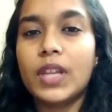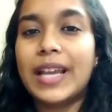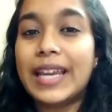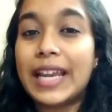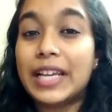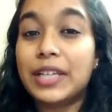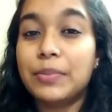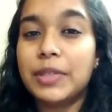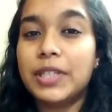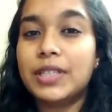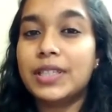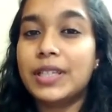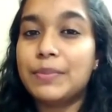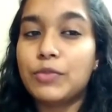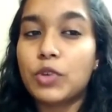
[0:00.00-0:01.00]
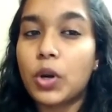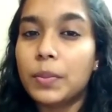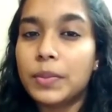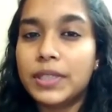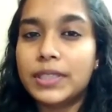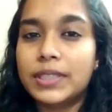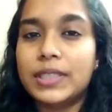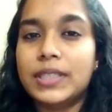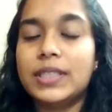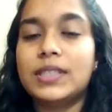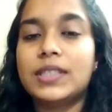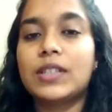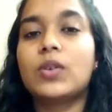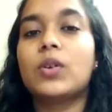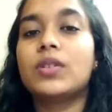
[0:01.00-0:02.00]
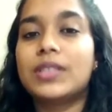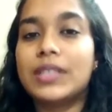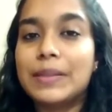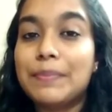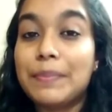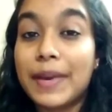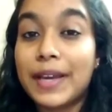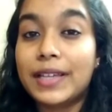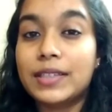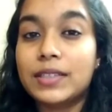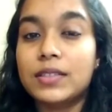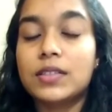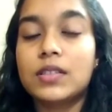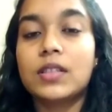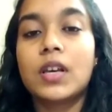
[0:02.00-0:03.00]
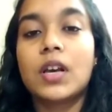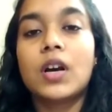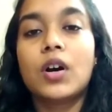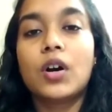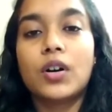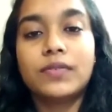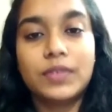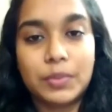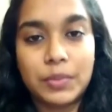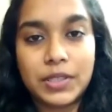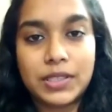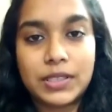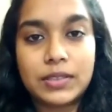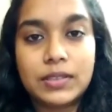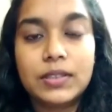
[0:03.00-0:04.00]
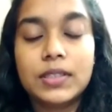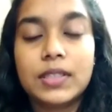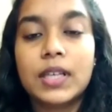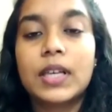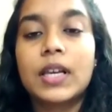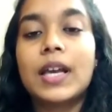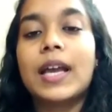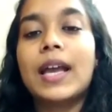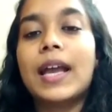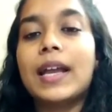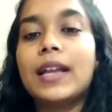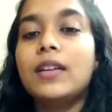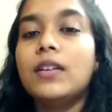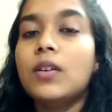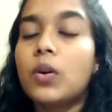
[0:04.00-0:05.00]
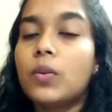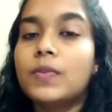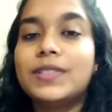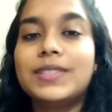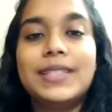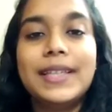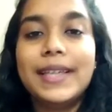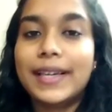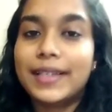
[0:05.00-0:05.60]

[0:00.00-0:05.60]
anatomical abnormalities and cause imbalance of the muscles, and obviously